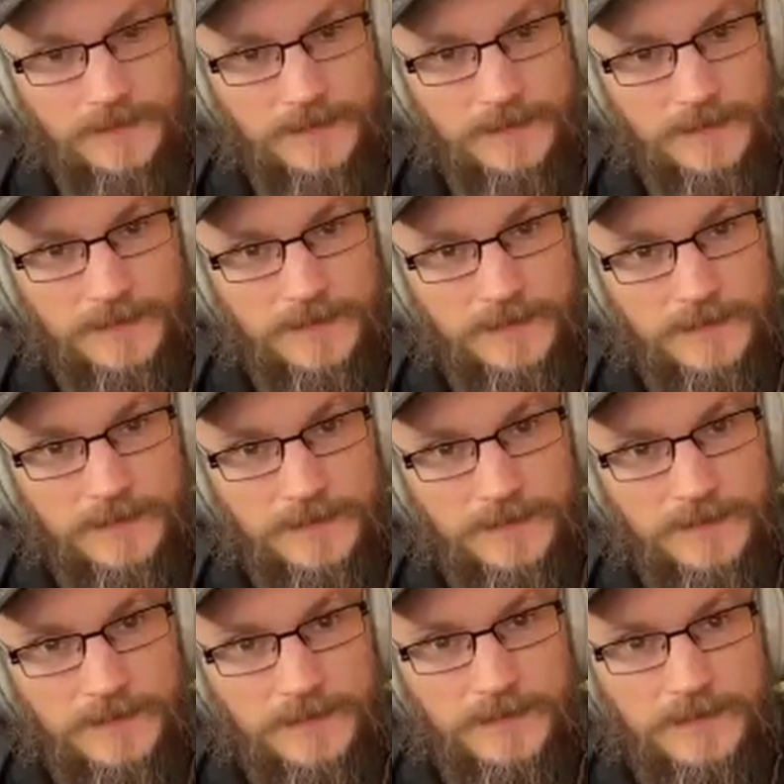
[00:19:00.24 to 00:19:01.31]
Um,
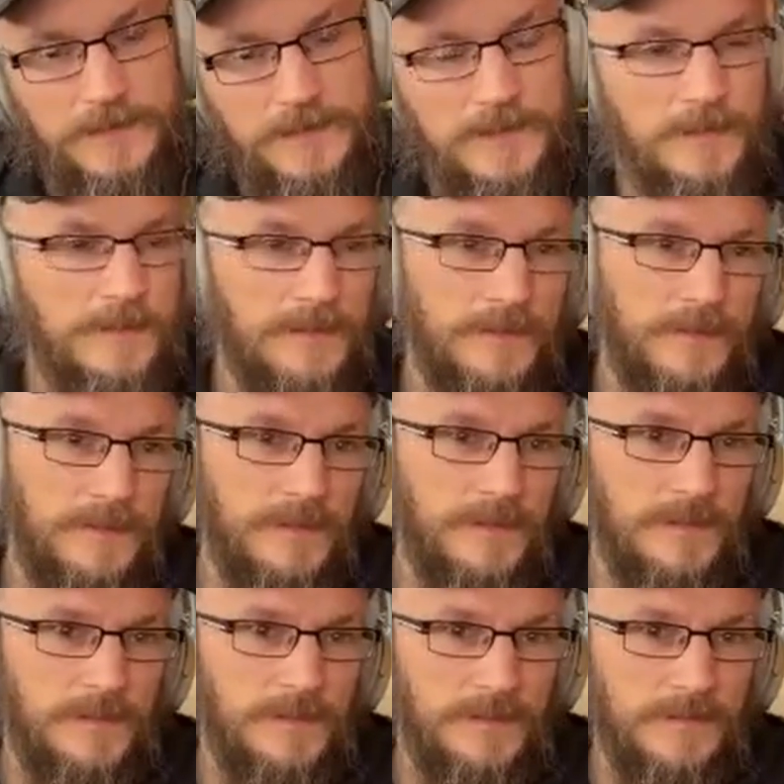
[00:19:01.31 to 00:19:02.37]
and I know, I